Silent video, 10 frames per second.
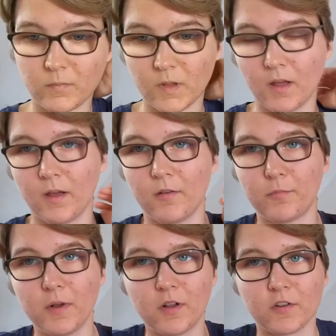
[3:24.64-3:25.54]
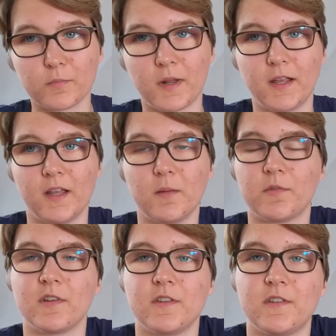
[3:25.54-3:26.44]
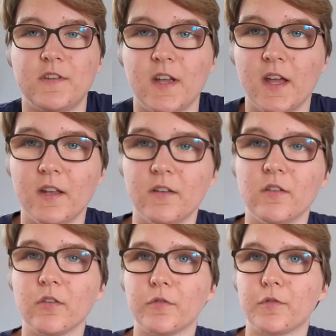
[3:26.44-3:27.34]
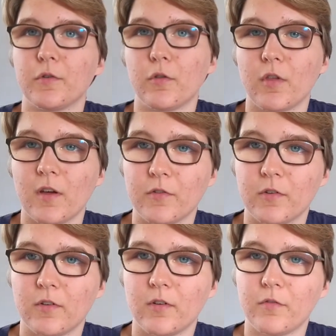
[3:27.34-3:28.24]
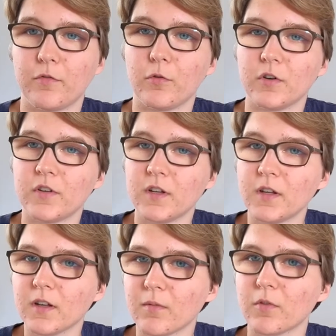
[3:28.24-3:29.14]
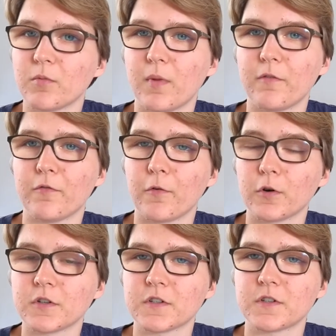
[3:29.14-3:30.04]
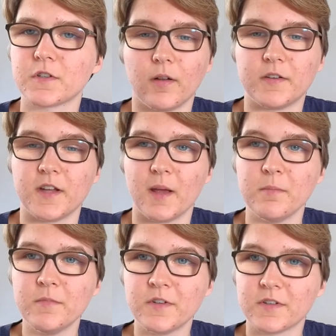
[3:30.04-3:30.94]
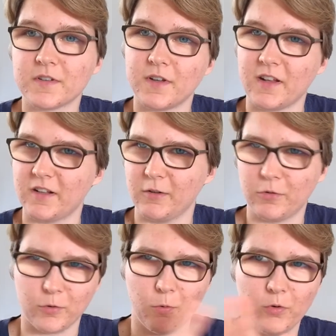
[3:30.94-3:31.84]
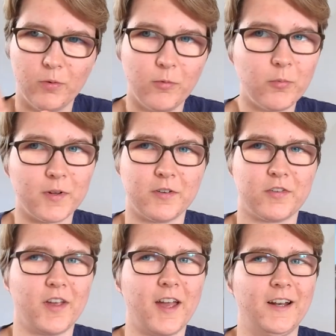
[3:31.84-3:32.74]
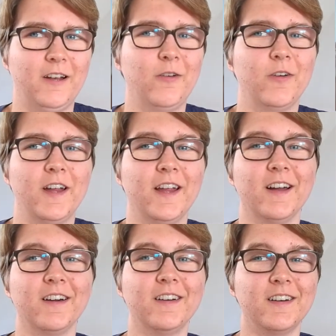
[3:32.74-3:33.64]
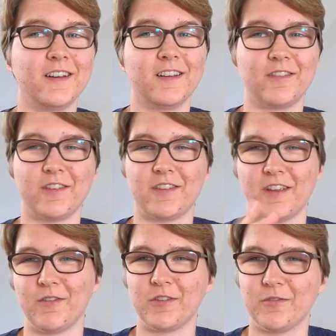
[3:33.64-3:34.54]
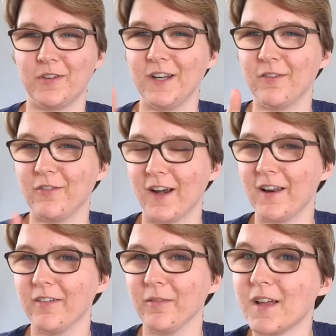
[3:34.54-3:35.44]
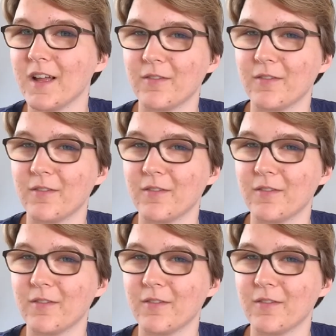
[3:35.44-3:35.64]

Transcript: I've been cosplaying him since the end of 2014. That was my first attempt. It looked horrible because I had long hair, and it was really random.